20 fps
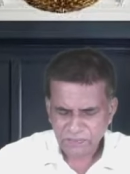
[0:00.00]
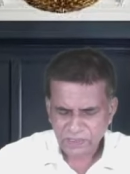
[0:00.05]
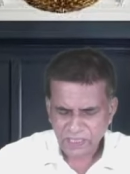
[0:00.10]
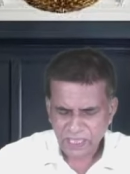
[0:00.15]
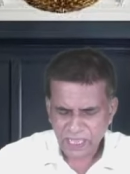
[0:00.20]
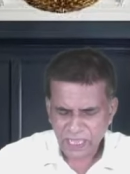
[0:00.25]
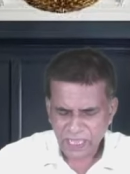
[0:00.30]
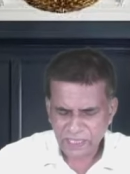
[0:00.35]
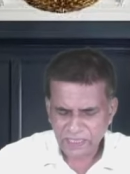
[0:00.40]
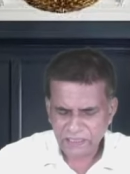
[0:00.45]

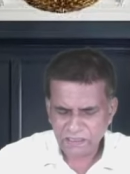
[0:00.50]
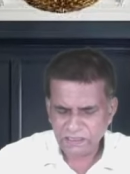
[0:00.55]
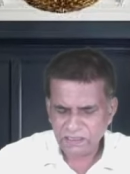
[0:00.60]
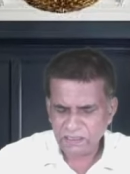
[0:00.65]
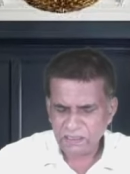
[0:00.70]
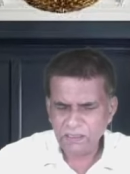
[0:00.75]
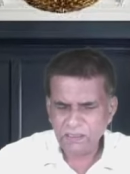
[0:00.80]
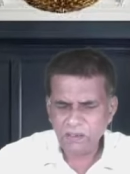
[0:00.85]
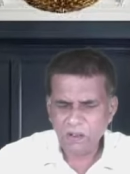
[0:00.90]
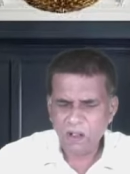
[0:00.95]
and
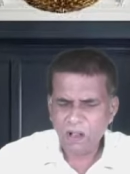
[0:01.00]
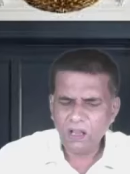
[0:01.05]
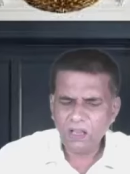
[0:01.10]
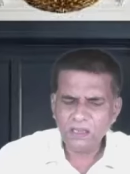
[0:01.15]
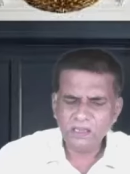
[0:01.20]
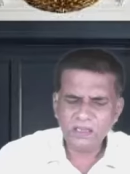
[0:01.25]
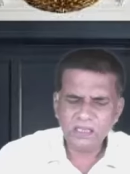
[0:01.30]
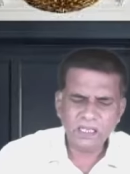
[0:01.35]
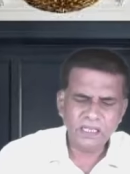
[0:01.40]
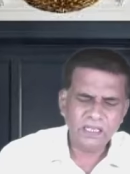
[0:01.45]
uh,
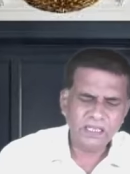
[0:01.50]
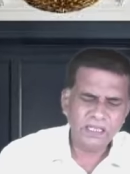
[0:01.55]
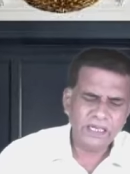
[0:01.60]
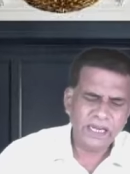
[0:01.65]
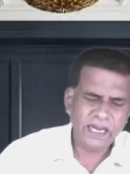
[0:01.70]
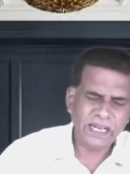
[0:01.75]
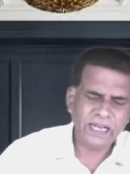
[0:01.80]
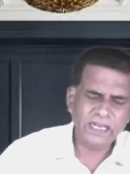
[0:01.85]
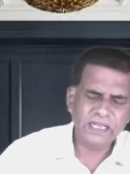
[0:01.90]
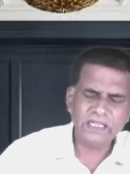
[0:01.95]
all the
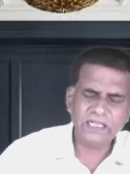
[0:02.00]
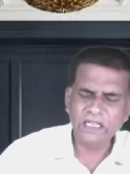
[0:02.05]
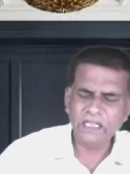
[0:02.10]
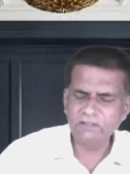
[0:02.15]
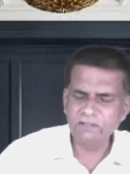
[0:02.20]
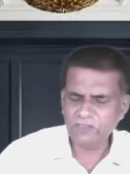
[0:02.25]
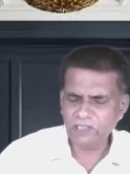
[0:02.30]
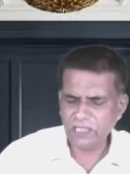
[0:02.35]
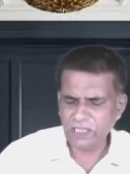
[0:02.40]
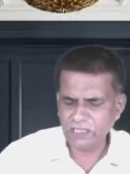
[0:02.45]

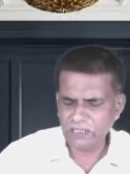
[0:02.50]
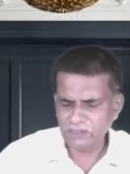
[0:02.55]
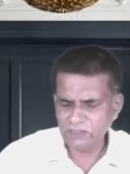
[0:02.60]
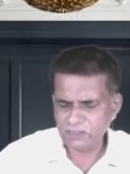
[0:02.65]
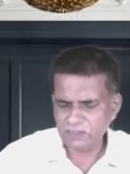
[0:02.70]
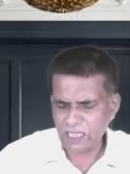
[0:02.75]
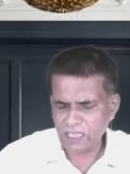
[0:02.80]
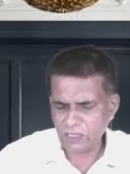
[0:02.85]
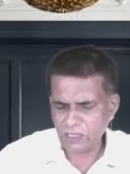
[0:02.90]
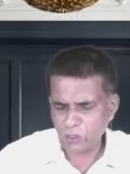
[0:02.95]
negative
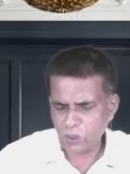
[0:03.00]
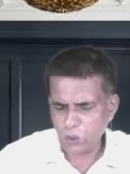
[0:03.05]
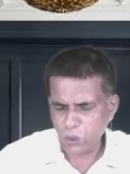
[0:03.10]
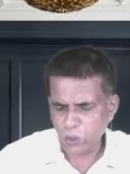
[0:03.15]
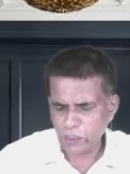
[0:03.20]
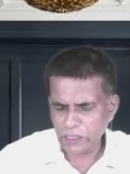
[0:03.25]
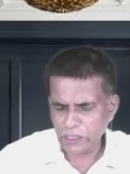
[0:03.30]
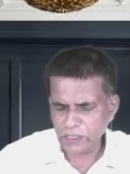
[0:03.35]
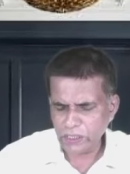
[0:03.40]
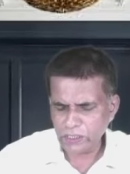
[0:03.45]
things are
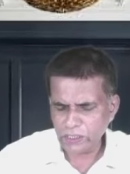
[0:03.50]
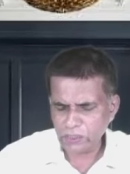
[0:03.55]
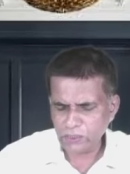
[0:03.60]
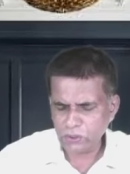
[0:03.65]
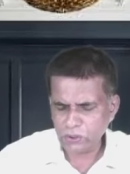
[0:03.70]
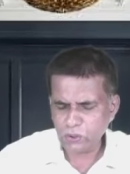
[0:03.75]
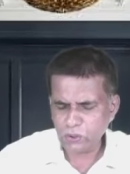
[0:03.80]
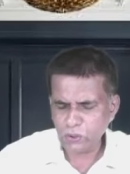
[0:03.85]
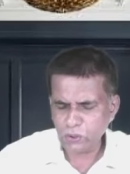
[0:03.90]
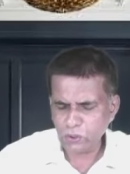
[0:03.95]

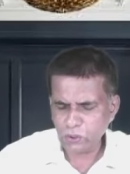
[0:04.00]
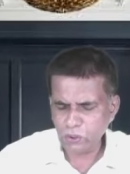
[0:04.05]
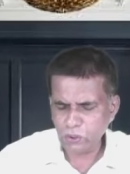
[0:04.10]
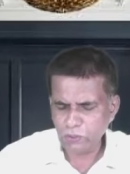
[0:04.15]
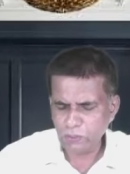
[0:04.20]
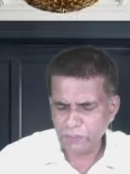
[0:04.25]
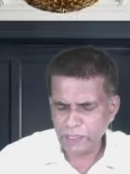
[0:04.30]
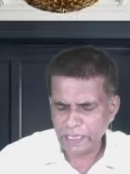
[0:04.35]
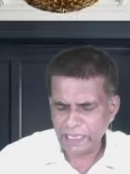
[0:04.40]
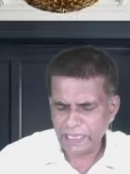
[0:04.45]
going
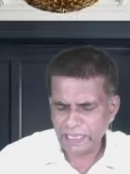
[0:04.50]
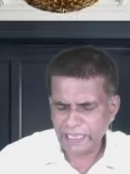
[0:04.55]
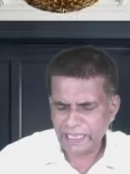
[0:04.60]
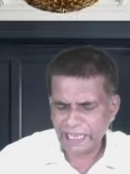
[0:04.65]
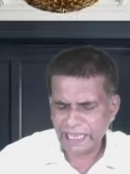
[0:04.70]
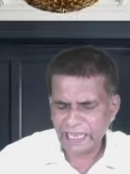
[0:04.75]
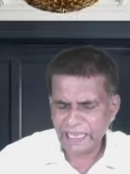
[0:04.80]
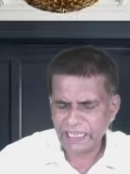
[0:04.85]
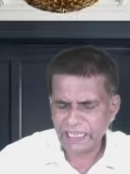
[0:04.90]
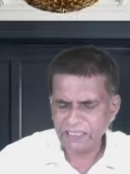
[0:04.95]
to be
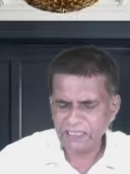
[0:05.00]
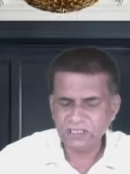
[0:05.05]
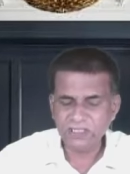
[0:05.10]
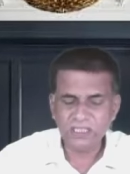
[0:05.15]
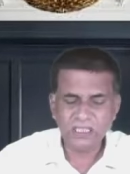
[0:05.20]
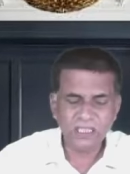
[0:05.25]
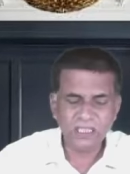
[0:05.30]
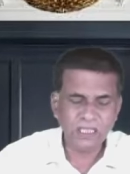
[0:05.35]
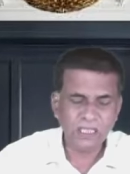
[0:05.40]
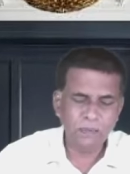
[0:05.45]
keys
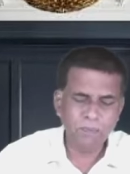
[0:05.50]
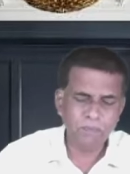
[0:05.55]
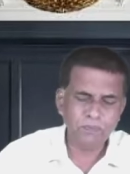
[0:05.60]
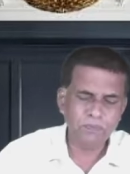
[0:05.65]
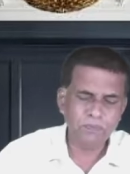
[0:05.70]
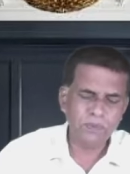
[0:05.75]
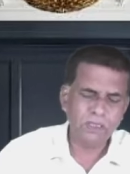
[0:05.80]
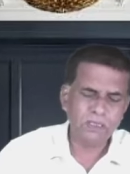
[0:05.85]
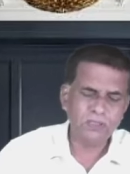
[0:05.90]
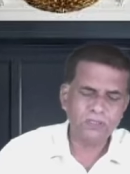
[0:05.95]
the
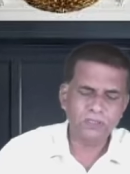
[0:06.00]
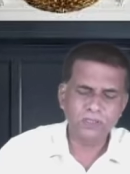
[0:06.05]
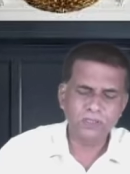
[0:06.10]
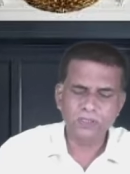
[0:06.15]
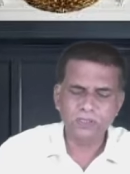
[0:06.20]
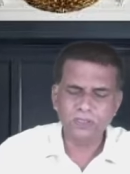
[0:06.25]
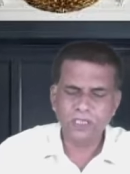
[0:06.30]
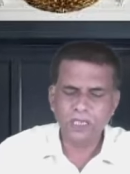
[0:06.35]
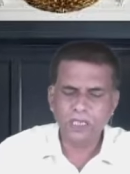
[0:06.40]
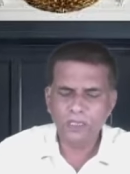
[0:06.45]
um,
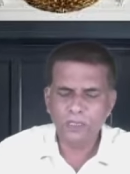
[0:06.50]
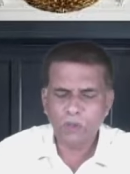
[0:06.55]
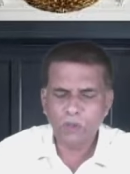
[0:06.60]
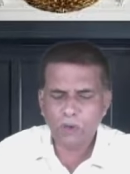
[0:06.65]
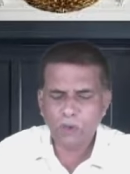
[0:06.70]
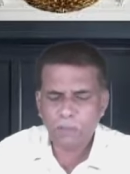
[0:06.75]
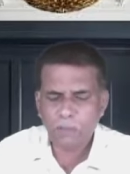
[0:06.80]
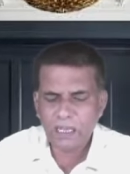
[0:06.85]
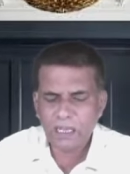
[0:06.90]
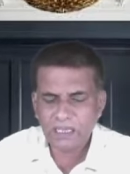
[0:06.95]
sister
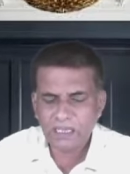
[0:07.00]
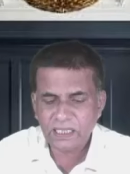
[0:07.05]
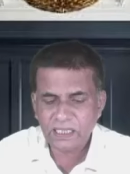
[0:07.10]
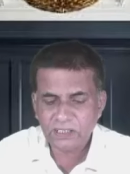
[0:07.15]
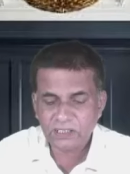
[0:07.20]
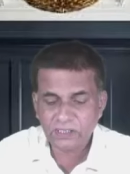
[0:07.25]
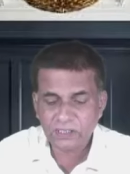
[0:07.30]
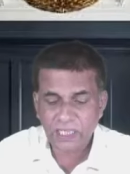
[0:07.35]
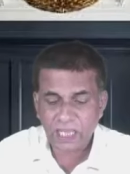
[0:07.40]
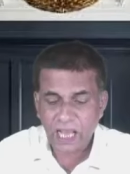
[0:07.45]
norma
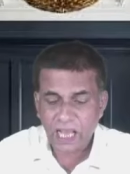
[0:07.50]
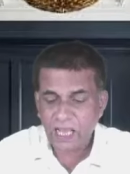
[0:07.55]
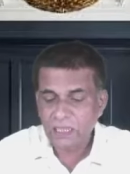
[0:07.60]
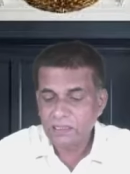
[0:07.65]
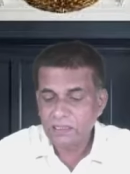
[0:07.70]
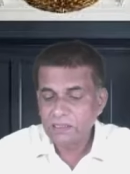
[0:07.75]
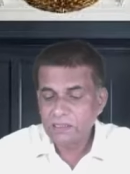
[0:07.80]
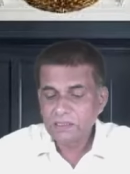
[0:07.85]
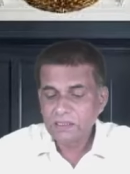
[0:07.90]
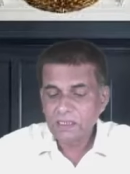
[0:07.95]

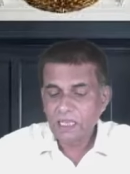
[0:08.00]
garza